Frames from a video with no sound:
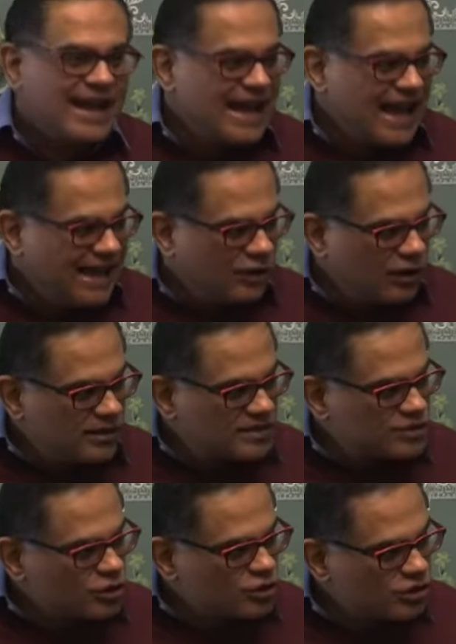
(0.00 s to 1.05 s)
and all the
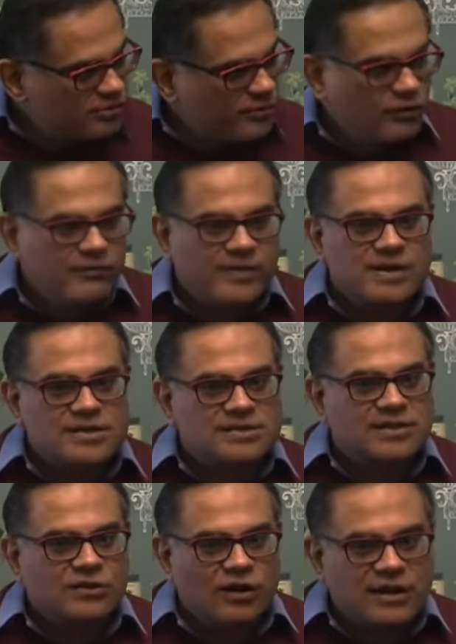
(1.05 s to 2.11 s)
social movements
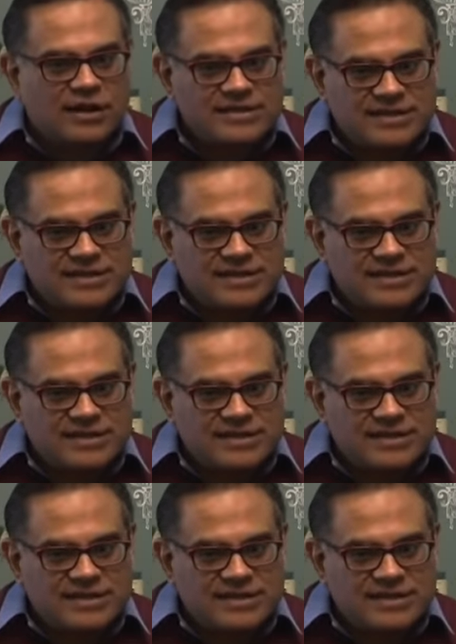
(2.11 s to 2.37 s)
and all the